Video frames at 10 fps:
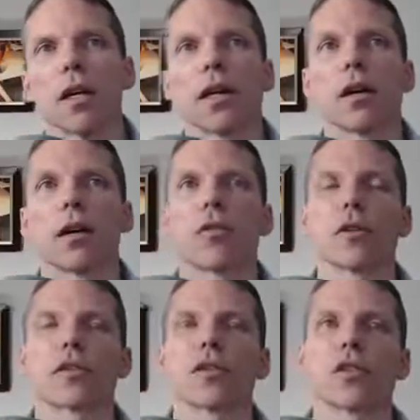
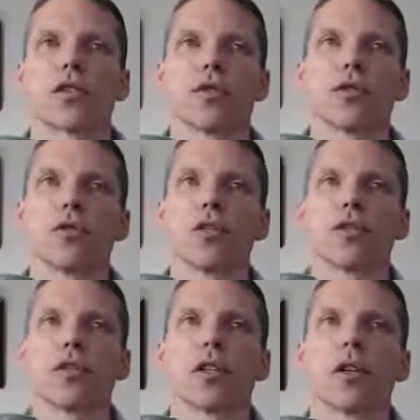according to this New
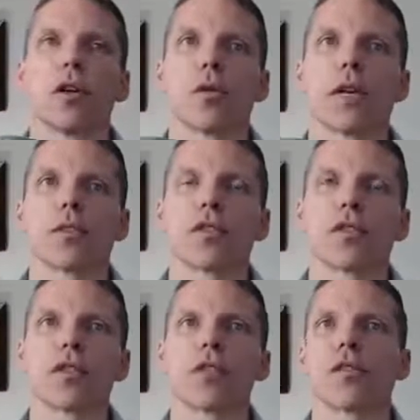Jersey Homeland
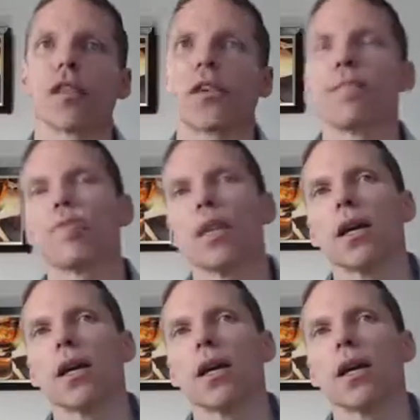Security